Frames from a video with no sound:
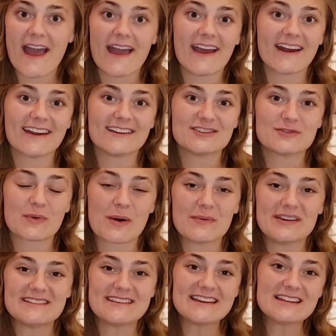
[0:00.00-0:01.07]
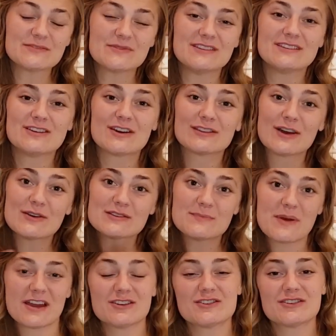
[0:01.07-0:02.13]
And what we did is we took those
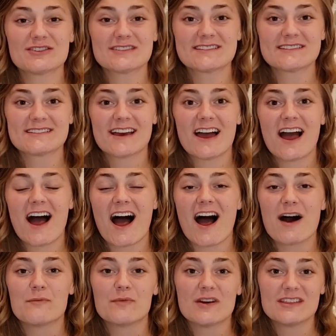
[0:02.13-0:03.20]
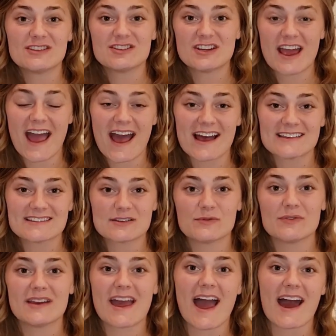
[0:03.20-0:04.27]
pictures with Chaz,
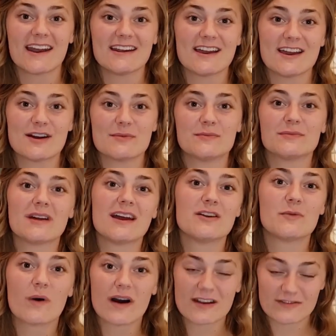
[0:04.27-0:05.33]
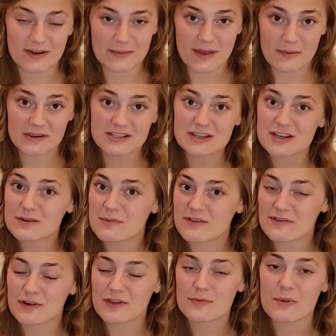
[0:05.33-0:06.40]
and we had him, in one of them that we took
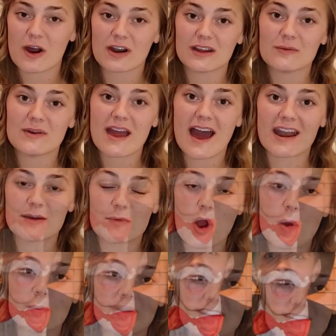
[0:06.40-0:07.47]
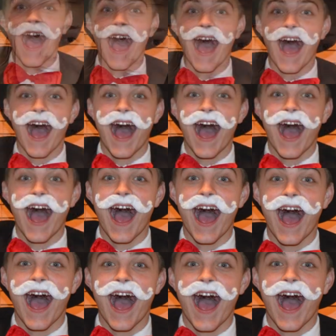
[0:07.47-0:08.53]
before the party, we had him open his arms,
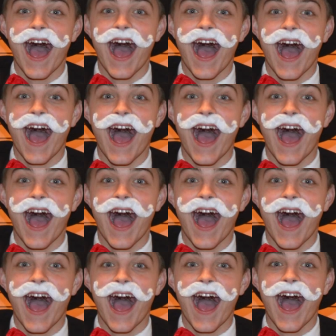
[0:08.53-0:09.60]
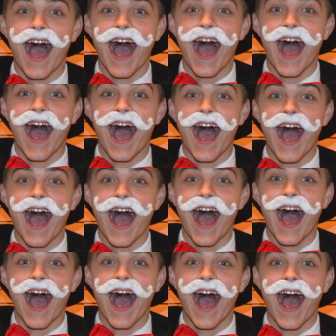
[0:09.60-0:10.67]
because we wanted the same effect
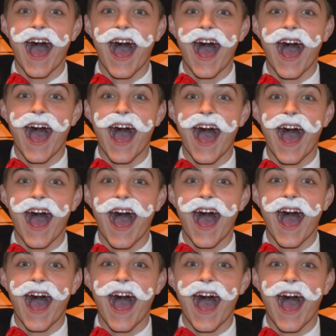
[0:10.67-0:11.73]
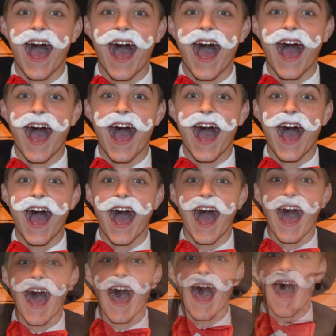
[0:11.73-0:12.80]
as the Monopoly man coming out of
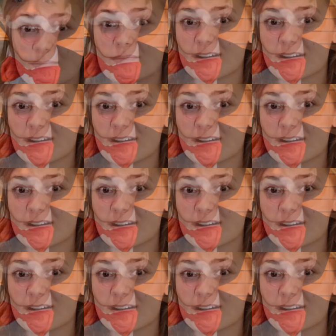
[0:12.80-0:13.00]
the word